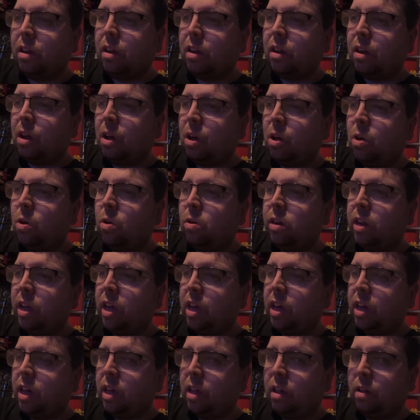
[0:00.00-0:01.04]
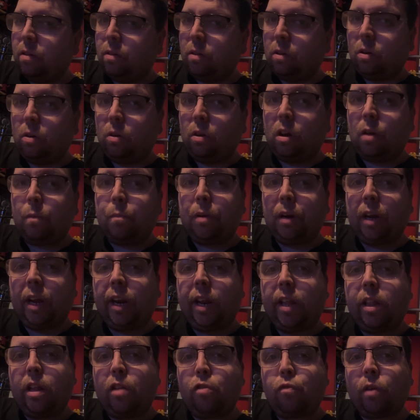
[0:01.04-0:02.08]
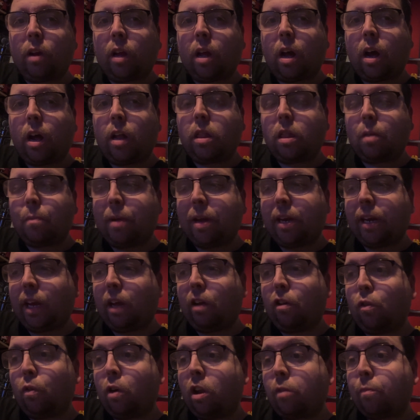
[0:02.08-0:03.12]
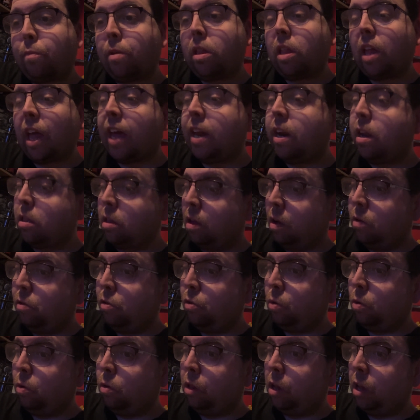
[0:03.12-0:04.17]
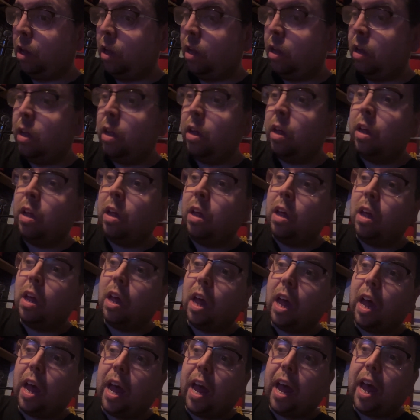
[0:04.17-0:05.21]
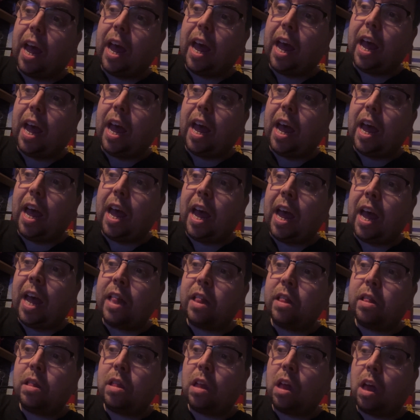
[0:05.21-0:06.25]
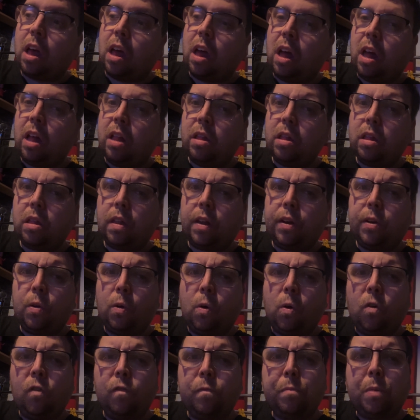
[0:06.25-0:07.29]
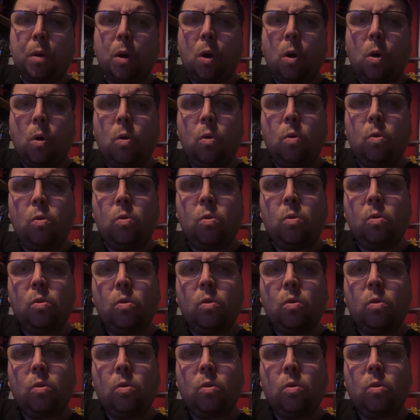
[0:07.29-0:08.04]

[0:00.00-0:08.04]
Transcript: Oh dear, who completely disregards the meaning of Christmas and his own daughter, and turns the North Pole